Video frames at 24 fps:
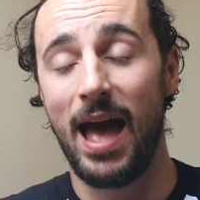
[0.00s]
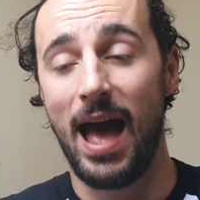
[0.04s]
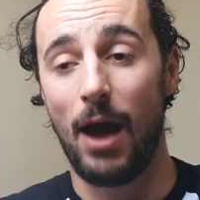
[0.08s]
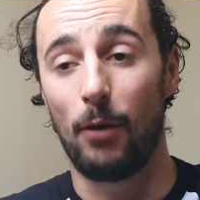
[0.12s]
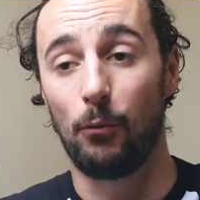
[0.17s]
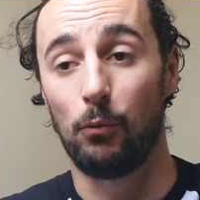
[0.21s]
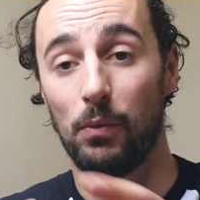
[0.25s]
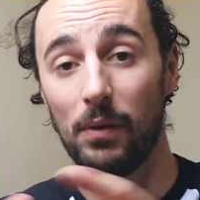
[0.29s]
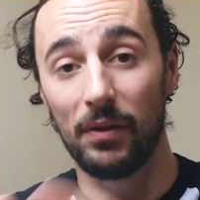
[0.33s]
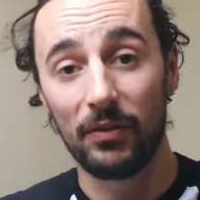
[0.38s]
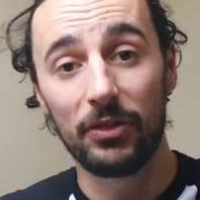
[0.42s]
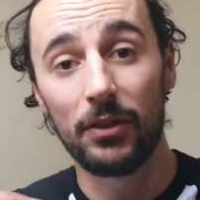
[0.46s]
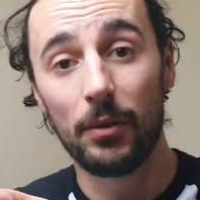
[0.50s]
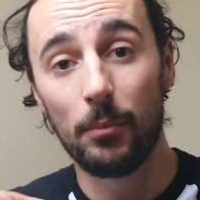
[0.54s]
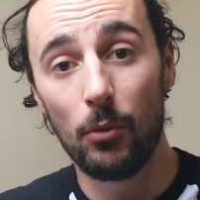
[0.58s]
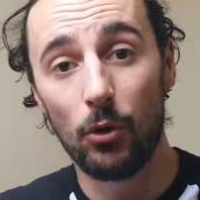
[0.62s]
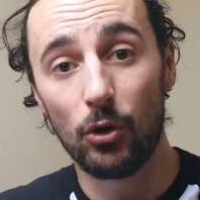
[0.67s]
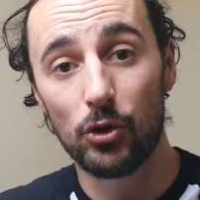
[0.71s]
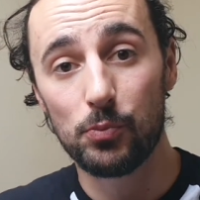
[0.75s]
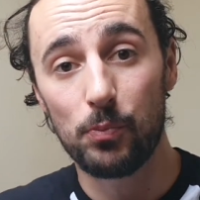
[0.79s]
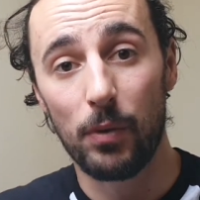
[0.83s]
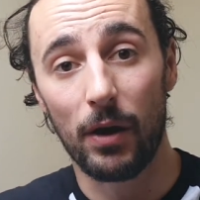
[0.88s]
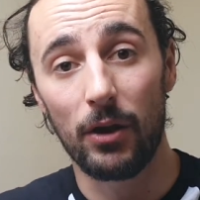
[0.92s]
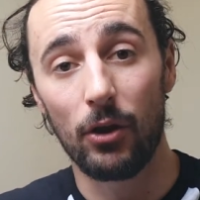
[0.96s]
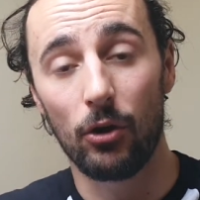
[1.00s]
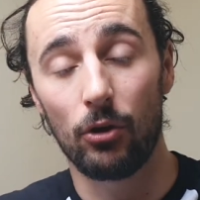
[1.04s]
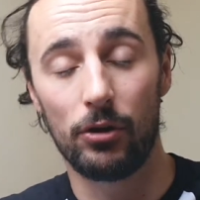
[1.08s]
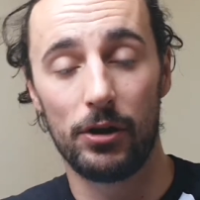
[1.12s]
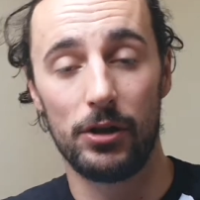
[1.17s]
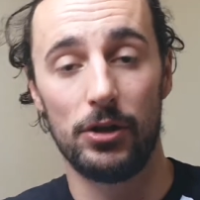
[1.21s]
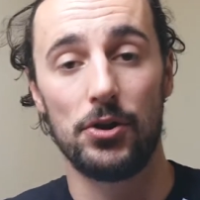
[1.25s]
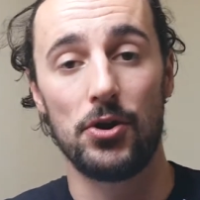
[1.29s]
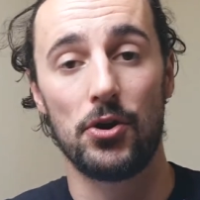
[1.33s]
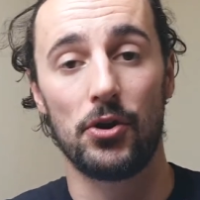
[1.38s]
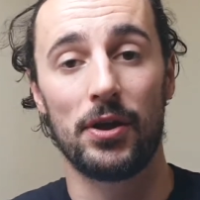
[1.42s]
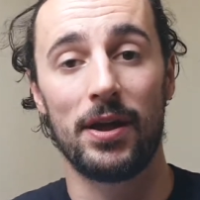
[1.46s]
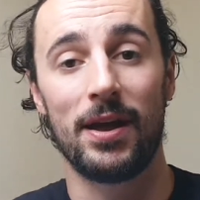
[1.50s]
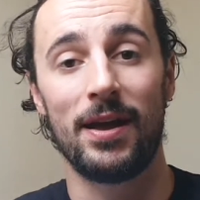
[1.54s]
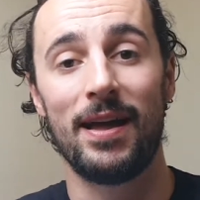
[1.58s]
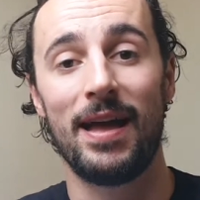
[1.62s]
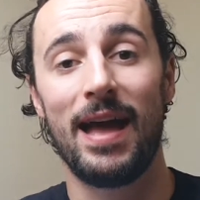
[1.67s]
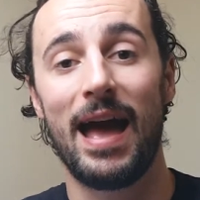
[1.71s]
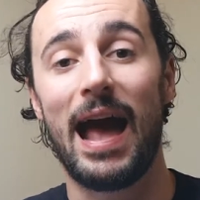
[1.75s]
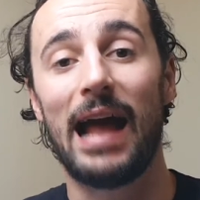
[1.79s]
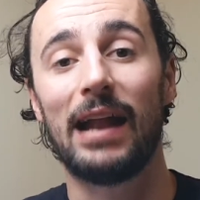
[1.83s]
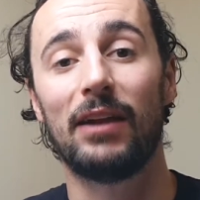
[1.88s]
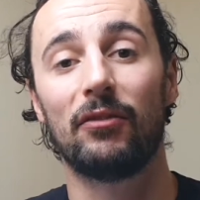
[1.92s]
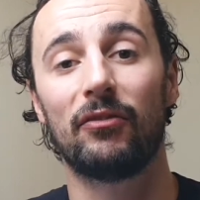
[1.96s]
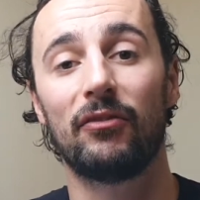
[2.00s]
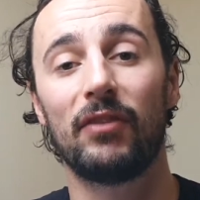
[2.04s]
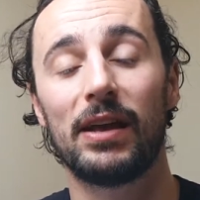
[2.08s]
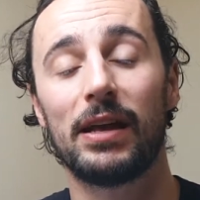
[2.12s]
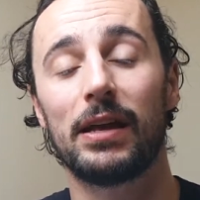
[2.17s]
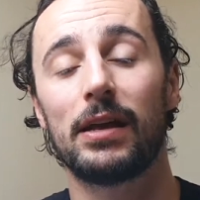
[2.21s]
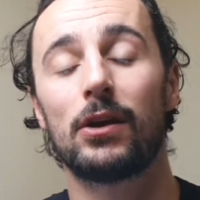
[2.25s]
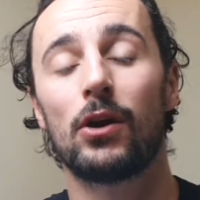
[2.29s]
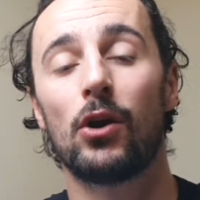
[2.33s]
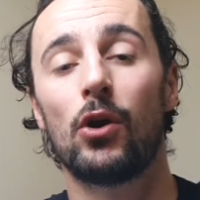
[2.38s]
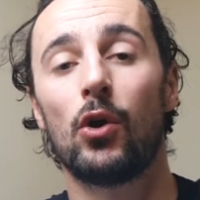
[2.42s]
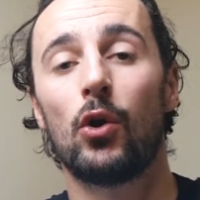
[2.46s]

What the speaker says: with the most priority on it and think